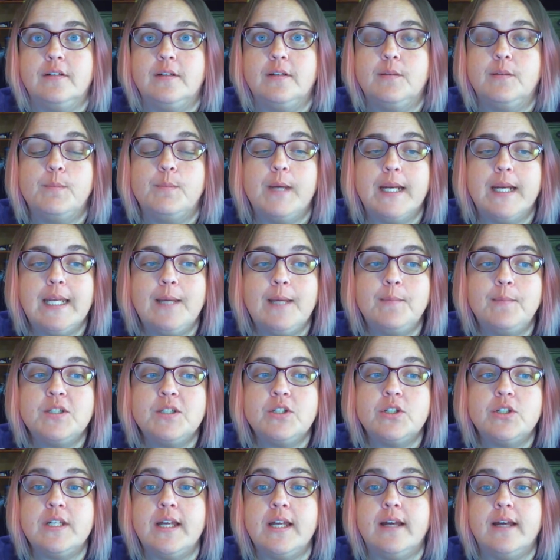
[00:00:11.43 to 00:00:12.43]
My name is
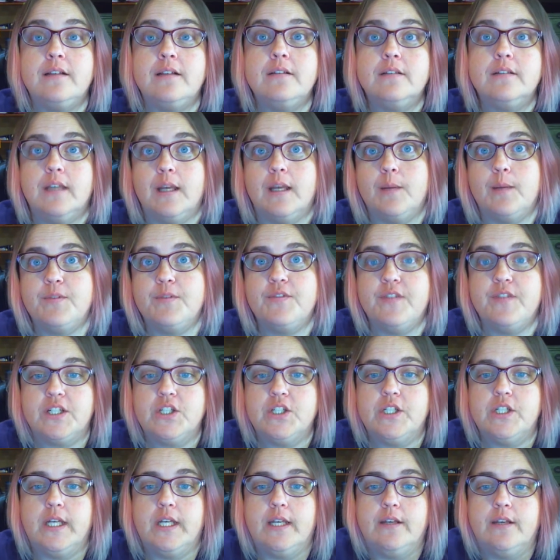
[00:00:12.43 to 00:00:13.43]
Janelle, and I'm a
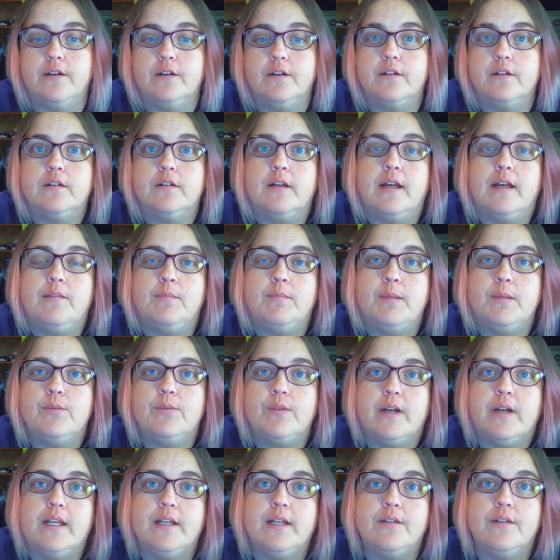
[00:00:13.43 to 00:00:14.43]
fiction editor. I've been
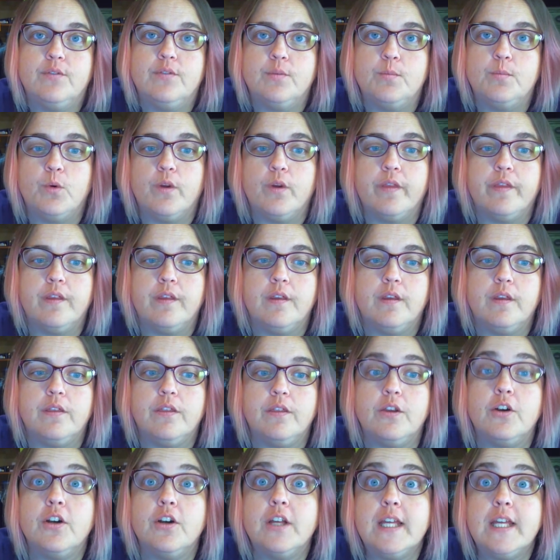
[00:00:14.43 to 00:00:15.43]
writing for more than
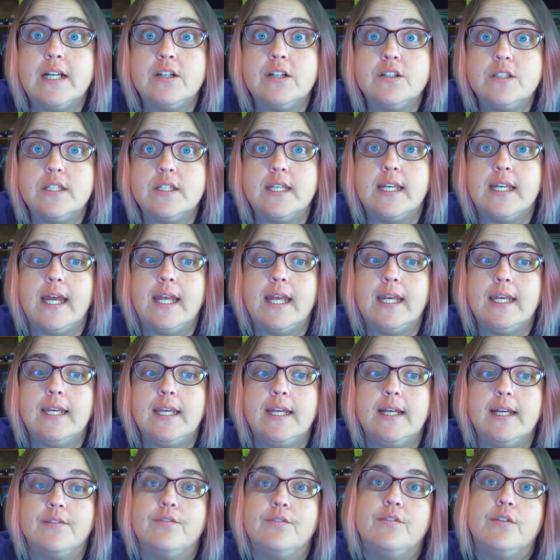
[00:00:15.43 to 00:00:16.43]
30 years and
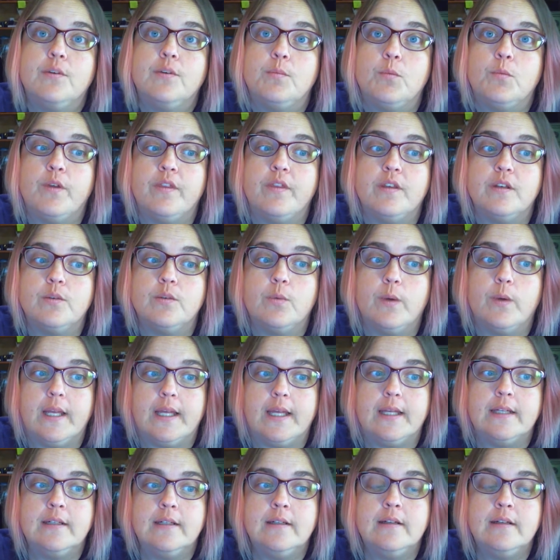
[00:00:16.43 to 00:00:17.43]
editing for more than
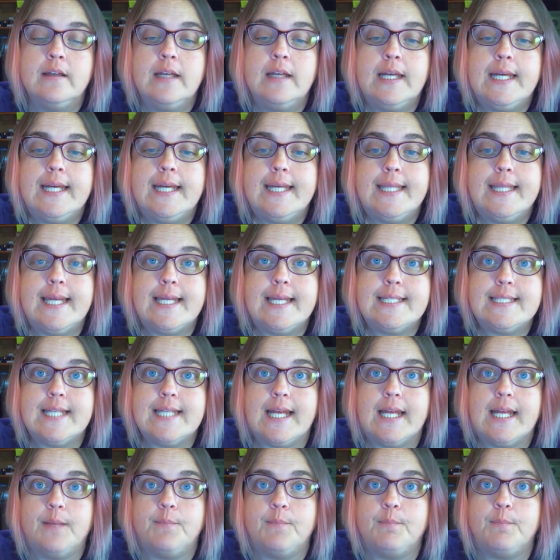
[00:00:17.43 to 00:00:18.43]
20. In that
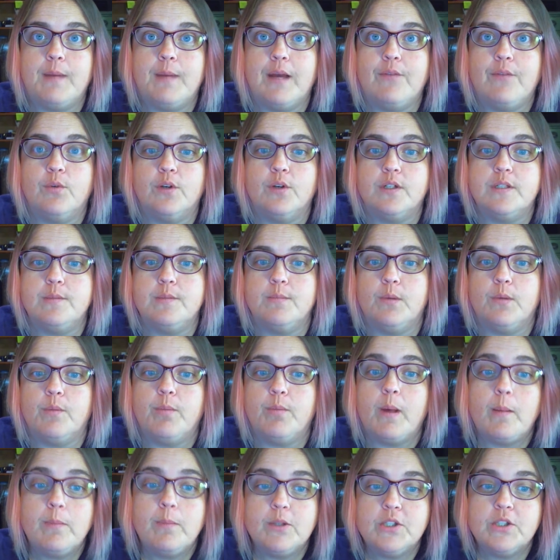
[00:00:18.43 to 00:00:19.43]
time, I've worked in both
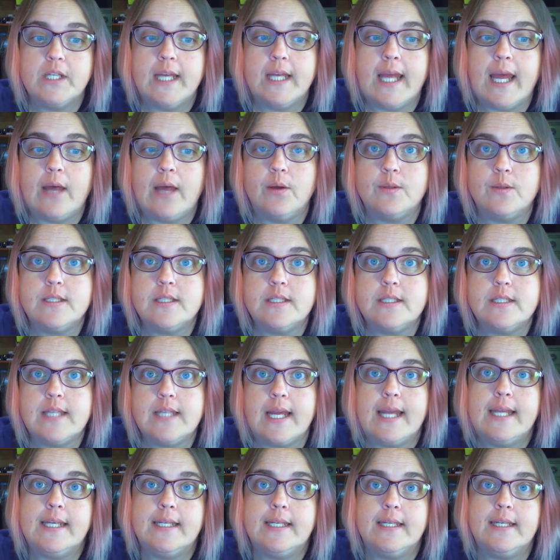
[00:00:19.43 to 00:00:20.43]
publishing houses
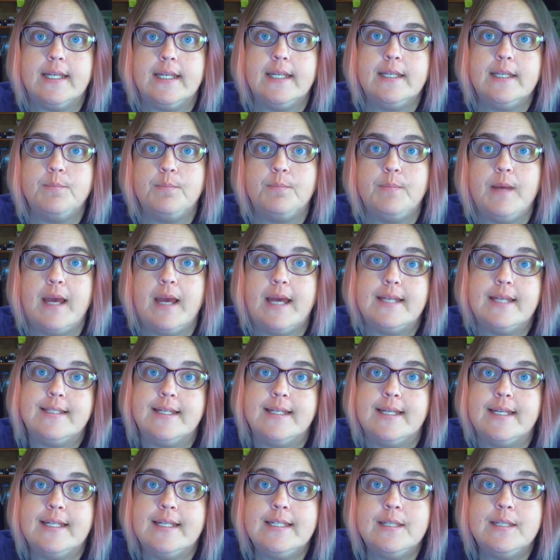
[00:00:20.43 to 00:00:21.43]
and as
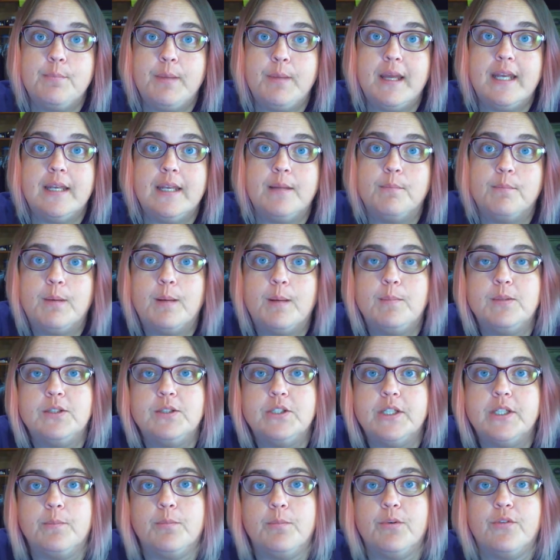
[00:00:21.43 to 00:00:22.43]
an independent
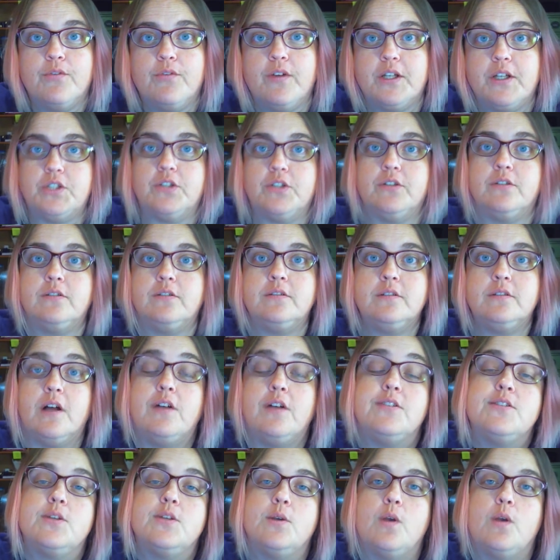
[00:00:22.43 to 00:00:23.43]
publishing professional,
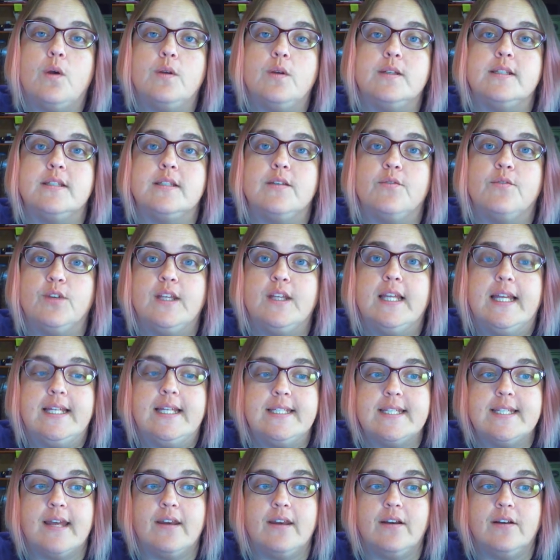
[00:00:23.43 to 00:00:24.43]
also known as a
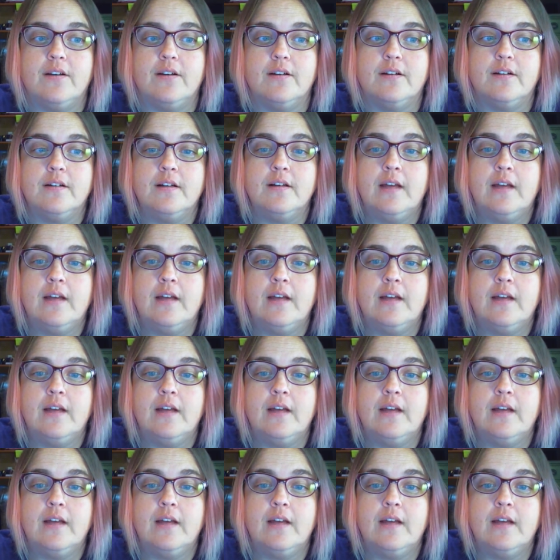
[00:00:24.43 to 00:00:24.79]
freelance editor.